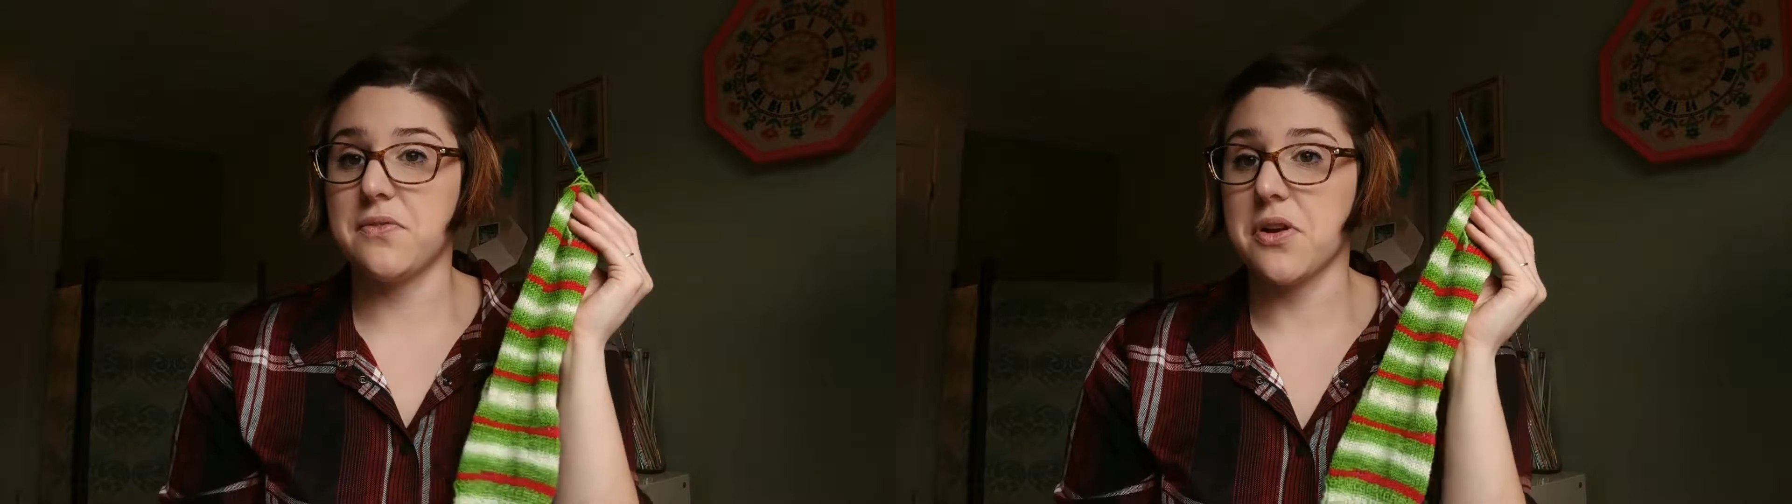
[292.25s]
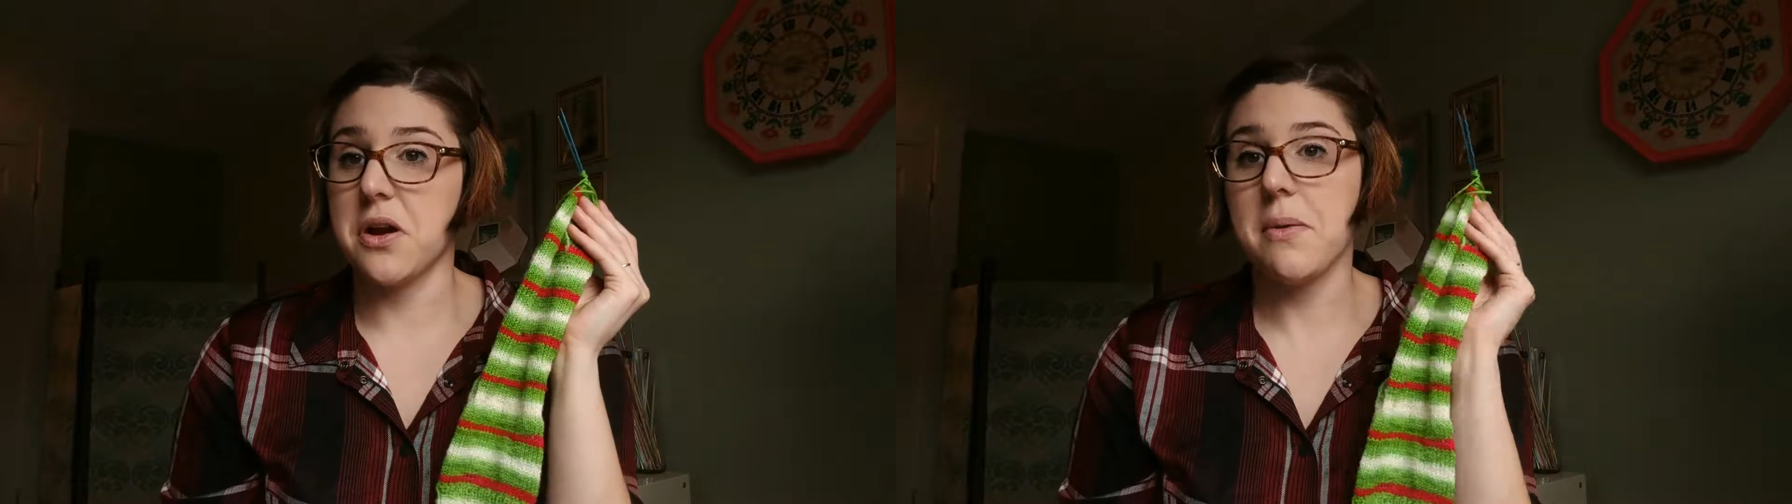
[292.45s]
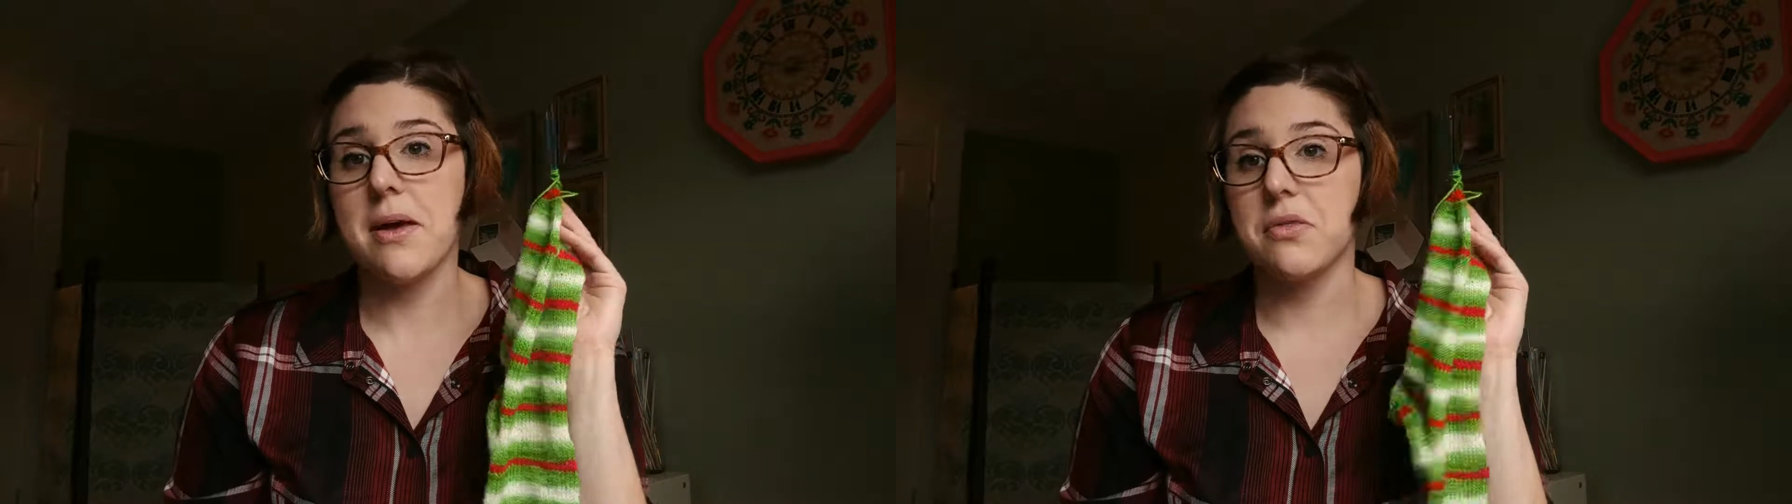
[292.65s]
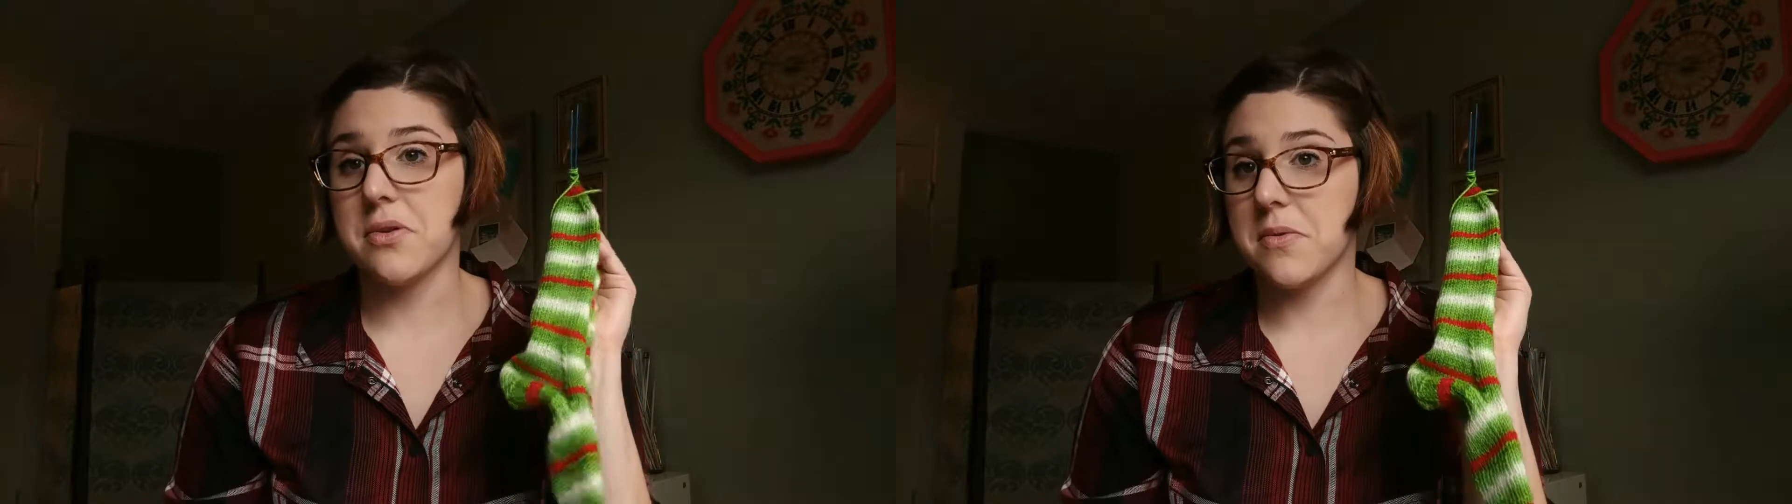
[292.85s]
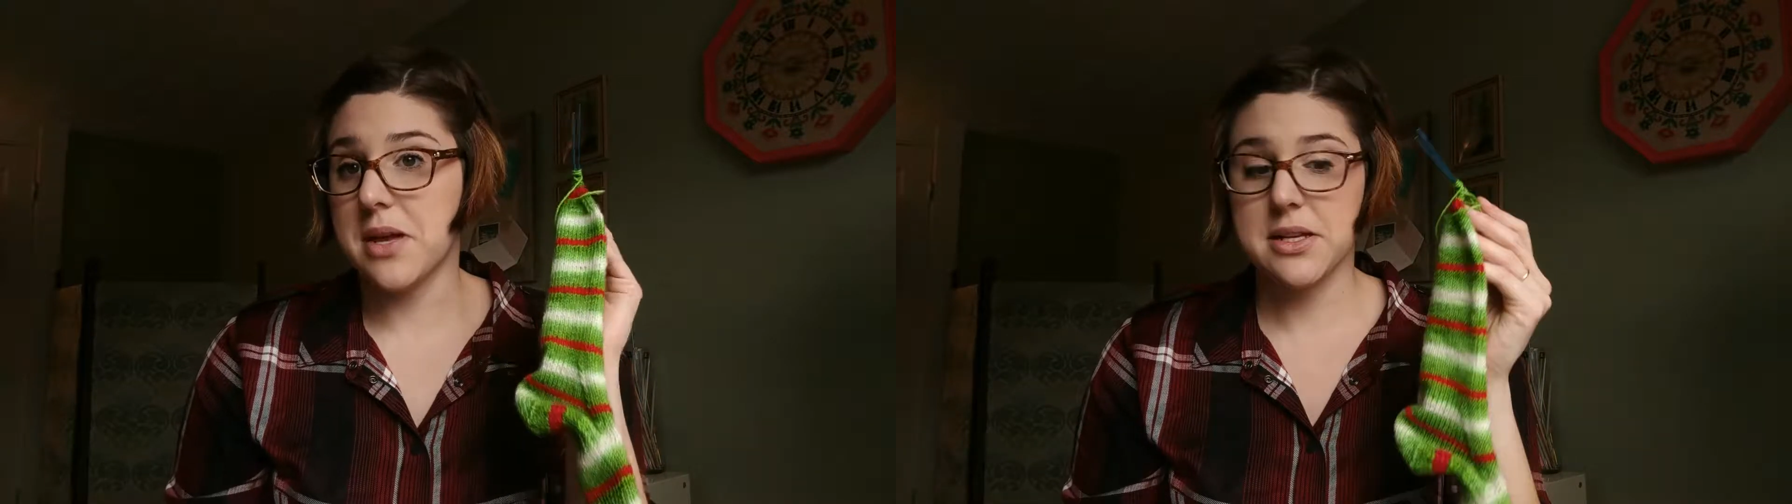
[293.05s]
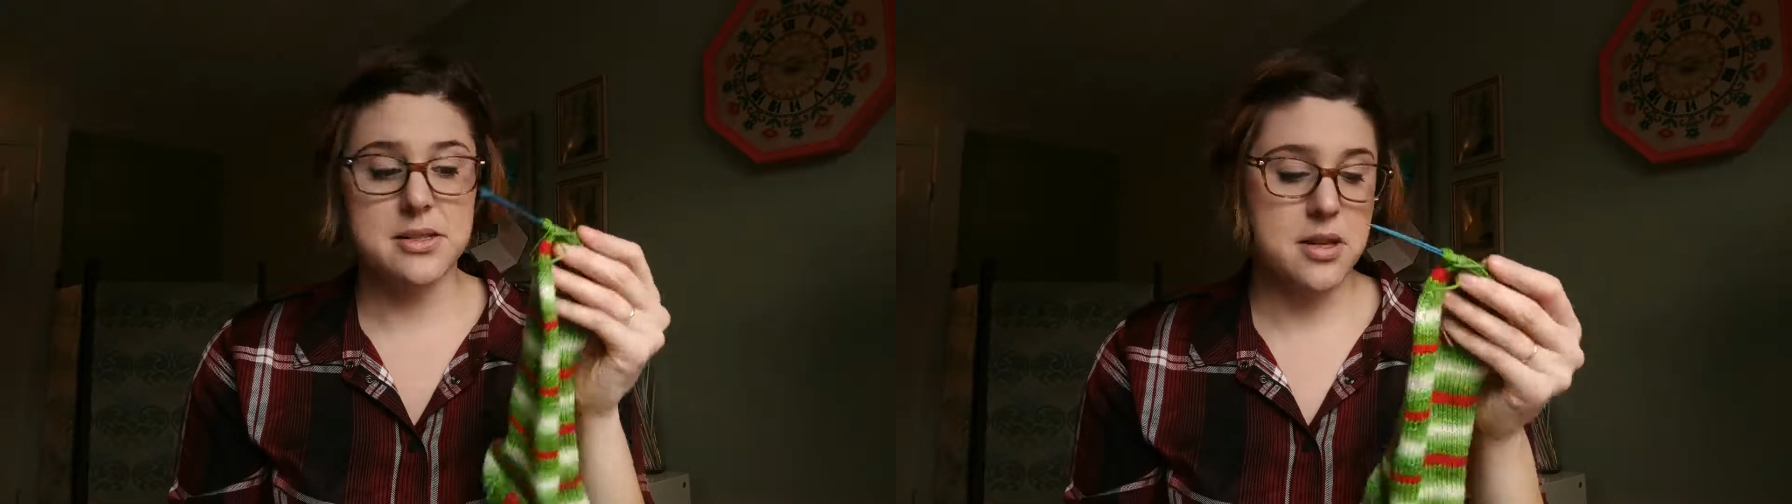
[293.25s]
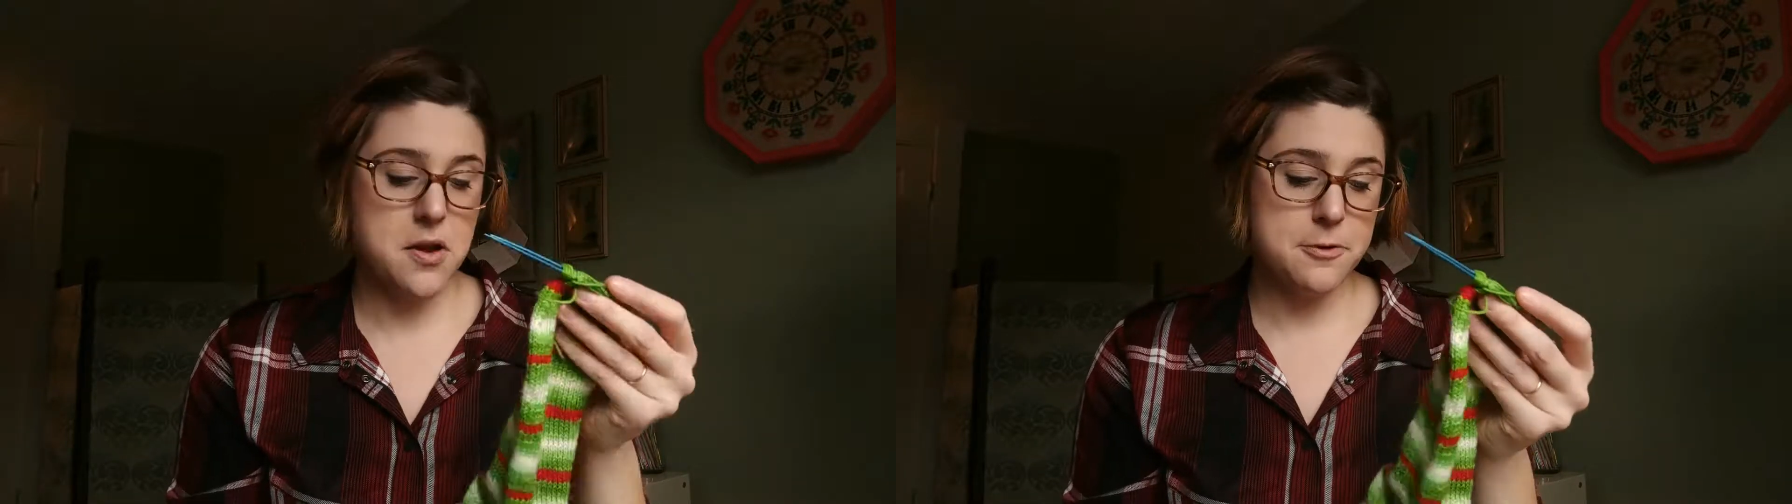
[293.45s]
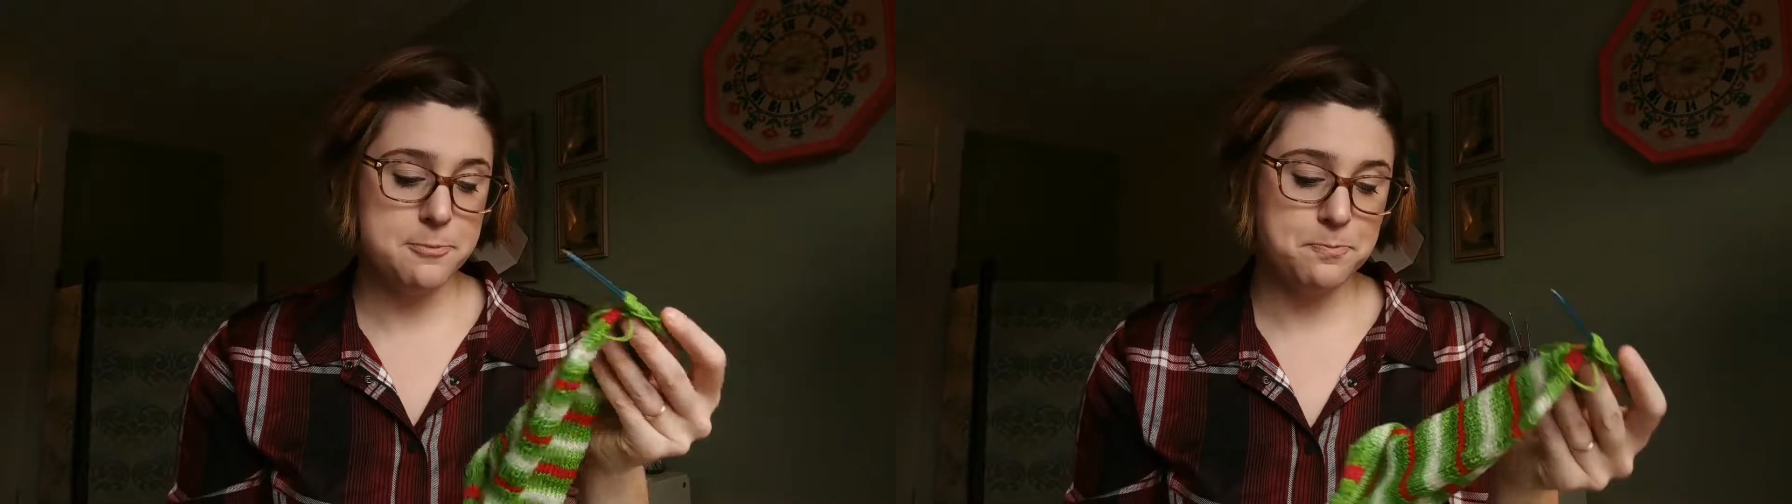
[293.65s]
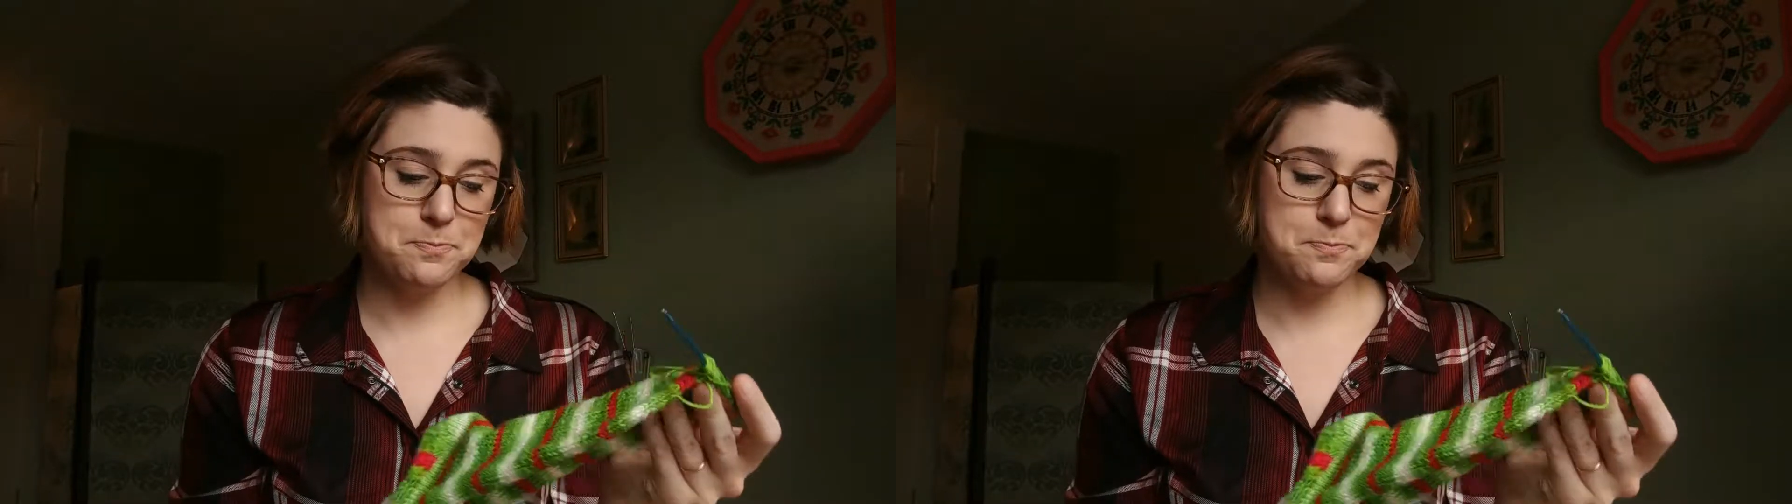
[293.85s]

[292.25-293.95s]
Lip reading: for about 3 weeks, so,